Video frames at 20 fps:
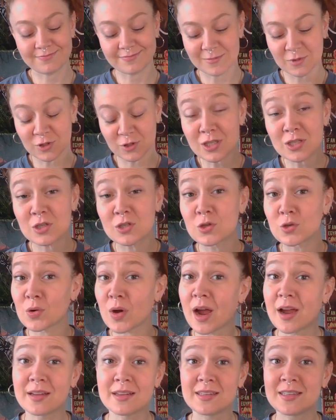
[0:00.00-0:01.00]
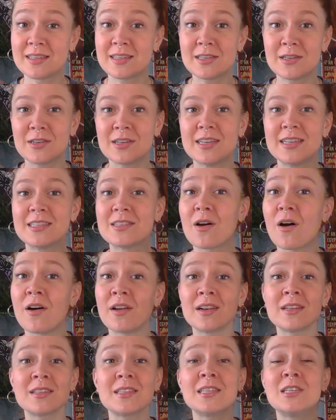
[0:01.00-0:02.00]
just try this series.
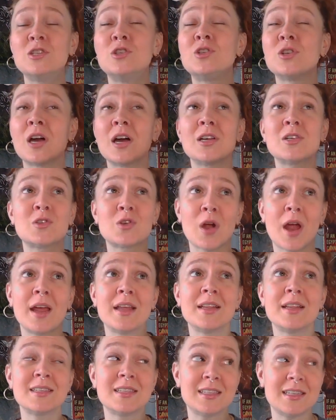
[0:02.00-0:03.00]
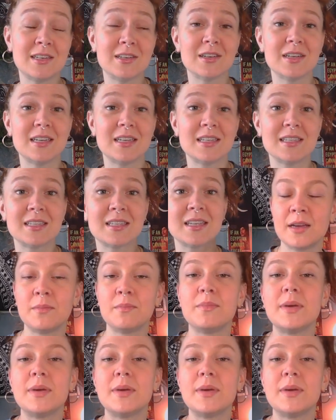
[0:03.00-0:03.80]
Honestly, just try this series.